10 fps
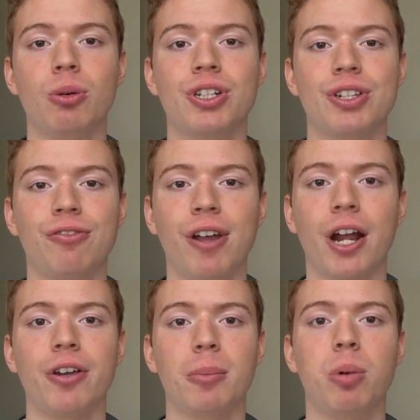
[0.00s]
which is
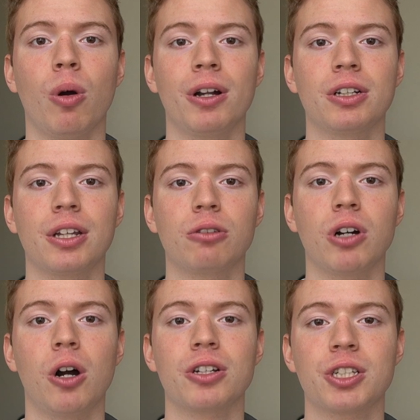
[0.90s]
very important on the
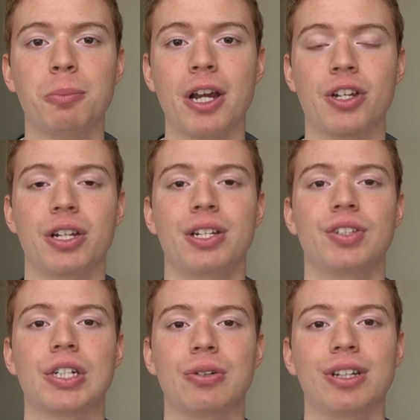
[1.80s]
road, especially
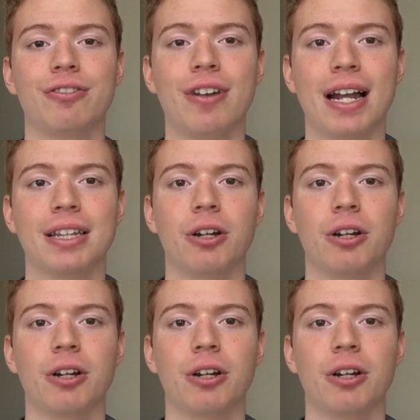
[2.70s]
considering the fact